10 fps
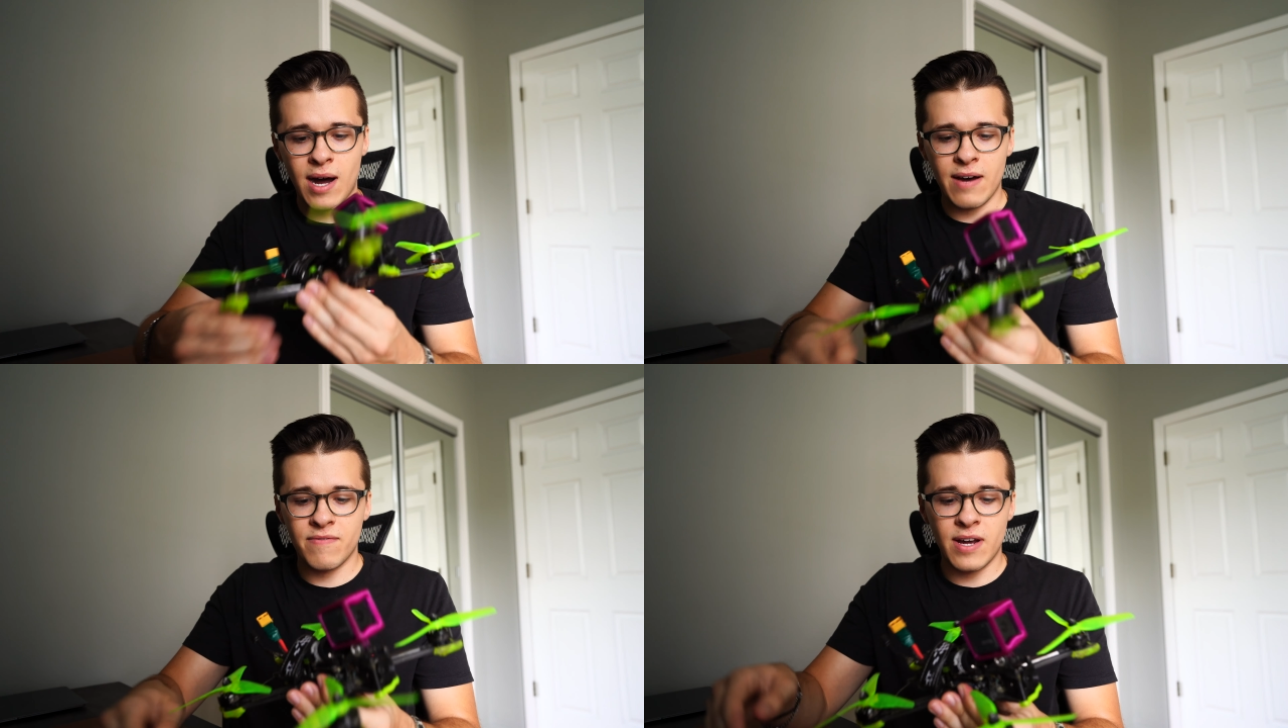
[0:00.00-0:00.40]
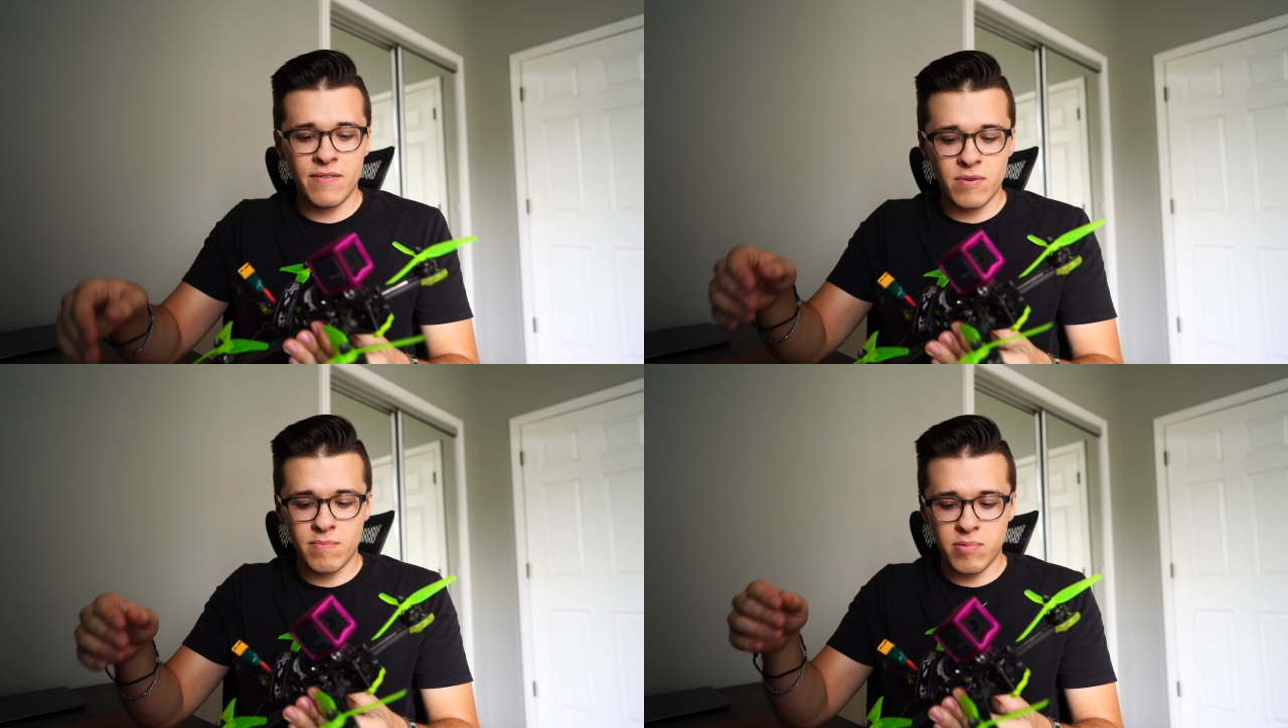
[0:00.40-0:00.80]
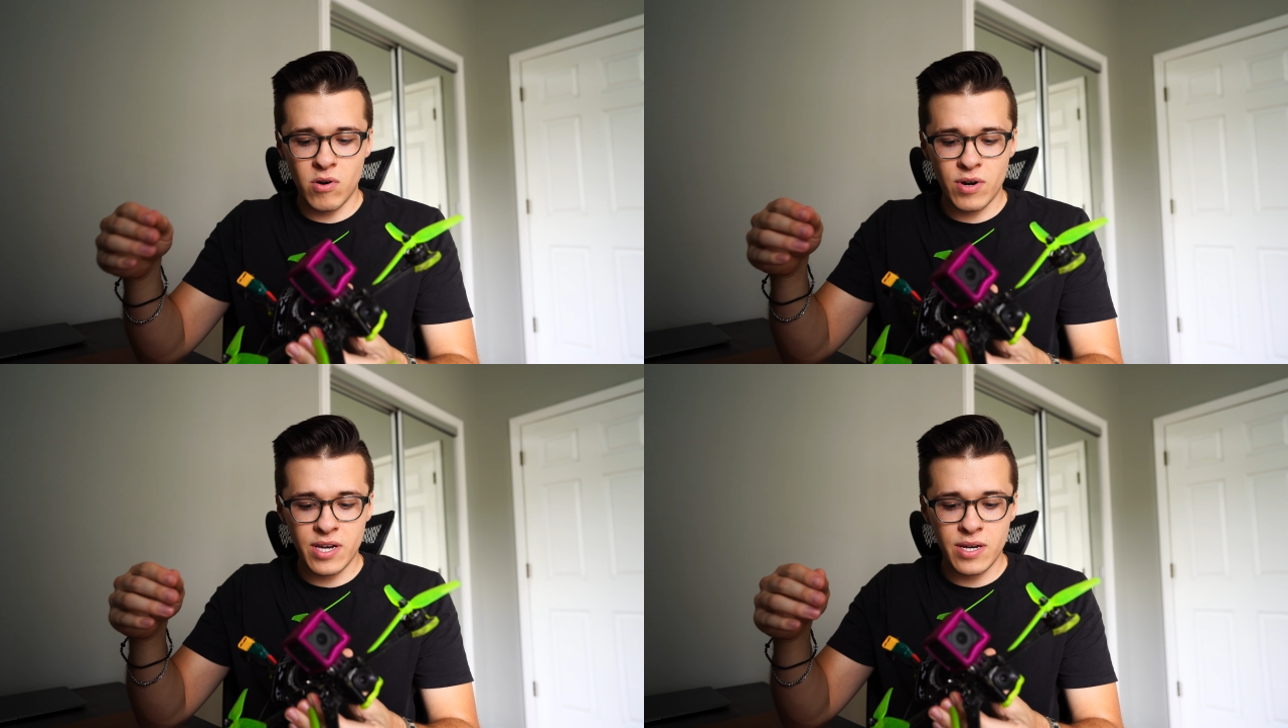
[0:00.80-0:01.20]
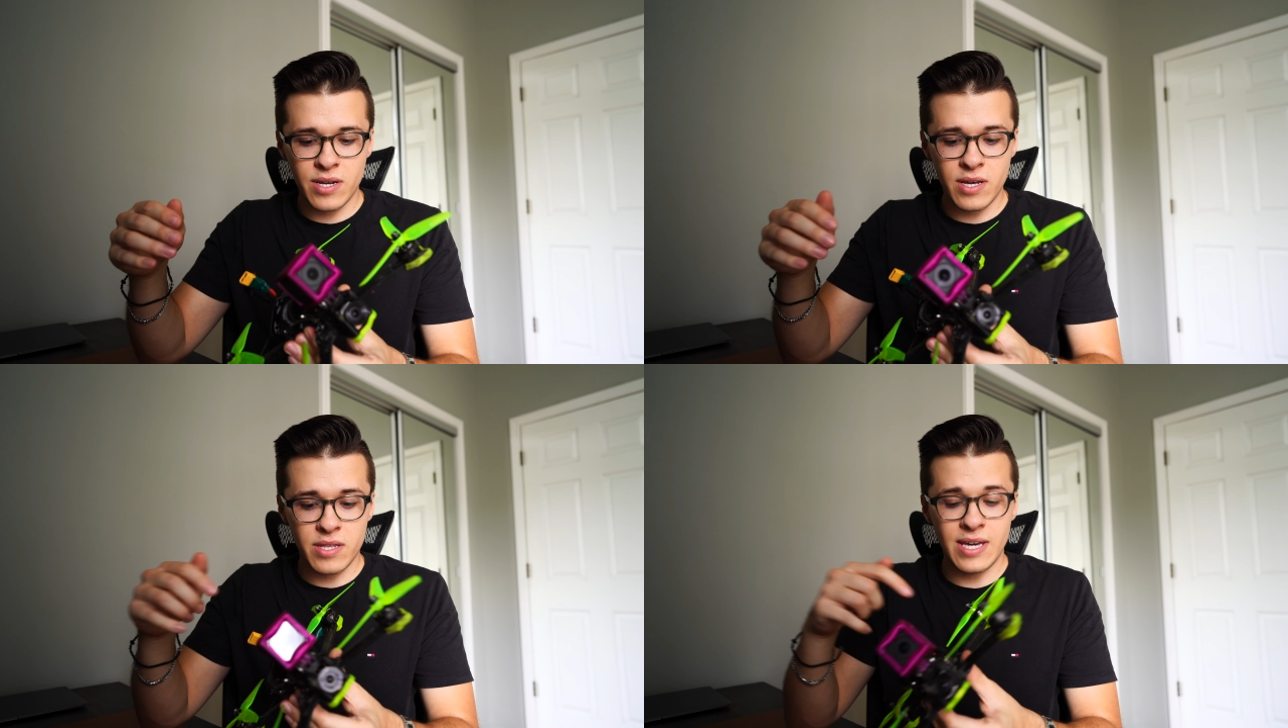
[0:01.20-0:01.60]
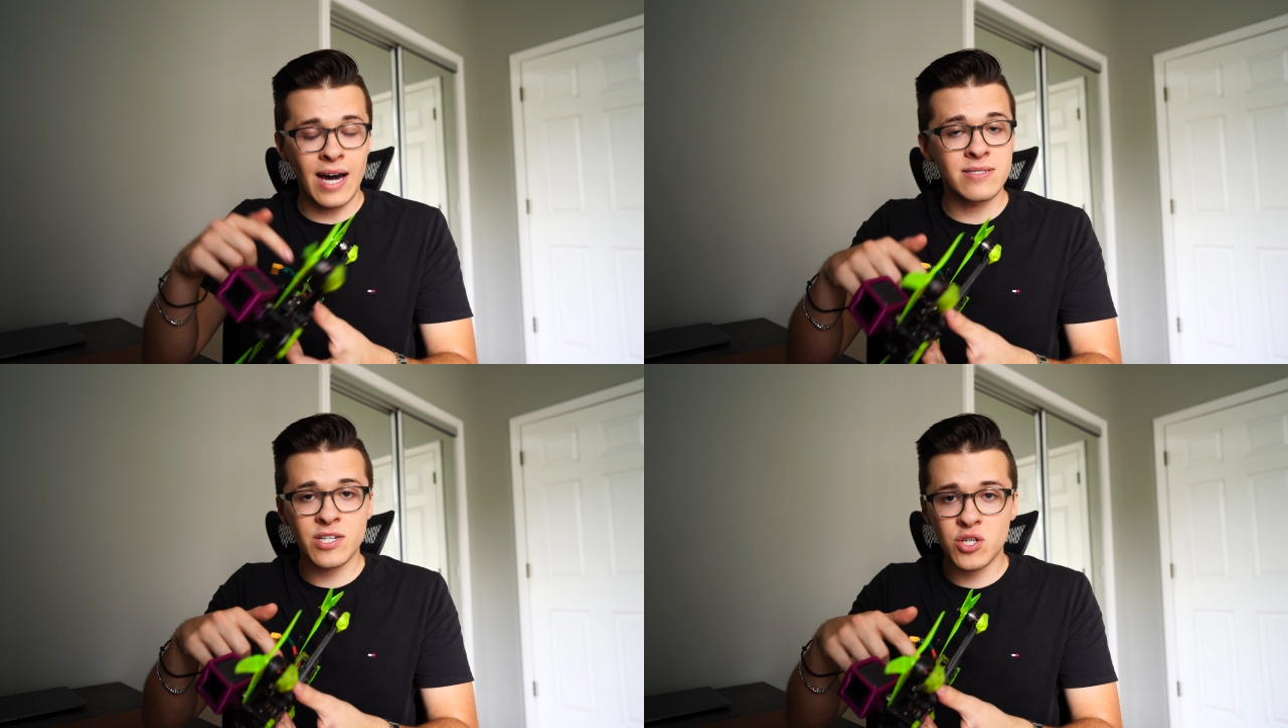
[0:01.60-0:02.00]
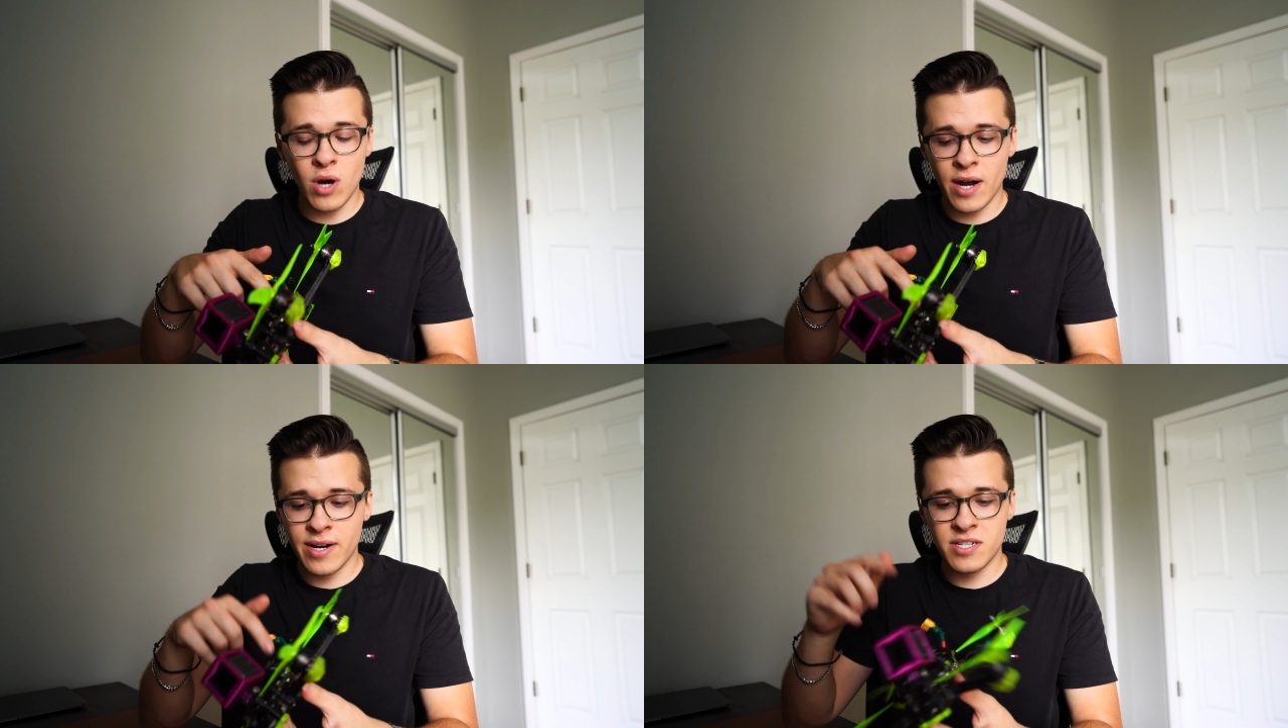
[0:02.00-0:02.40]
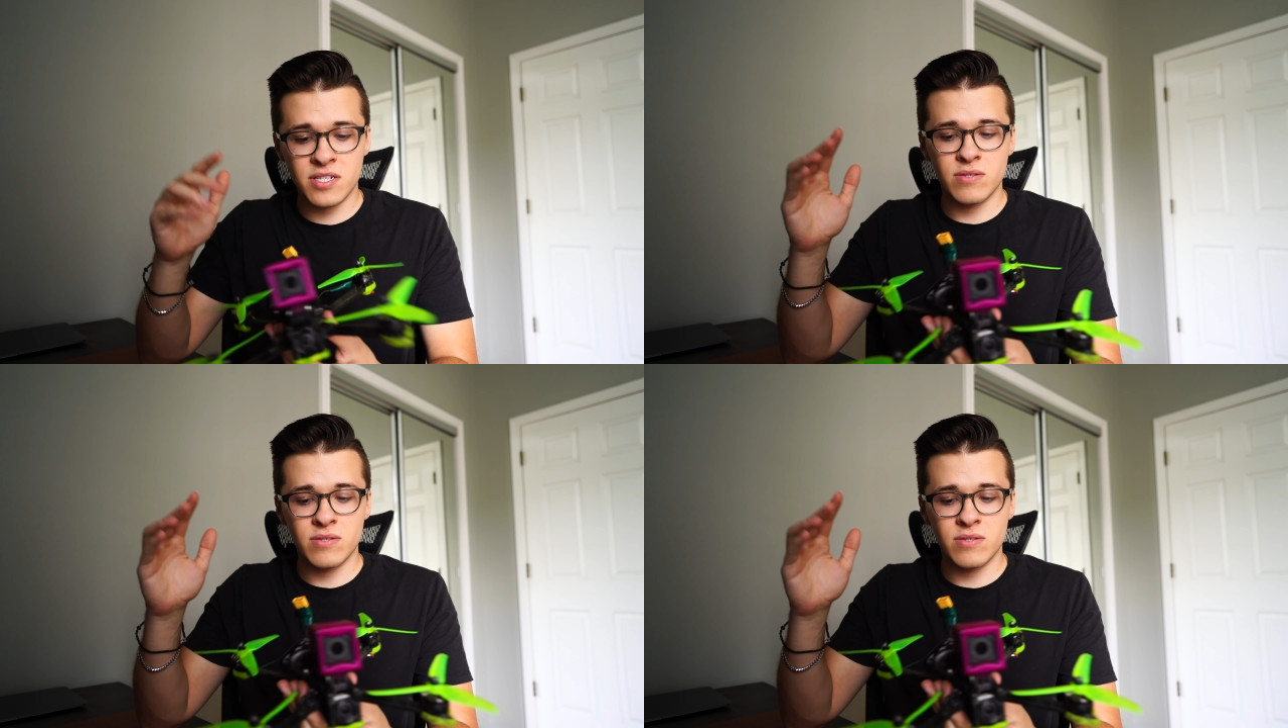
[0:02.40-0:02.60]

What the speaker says: I've never broken the electronics.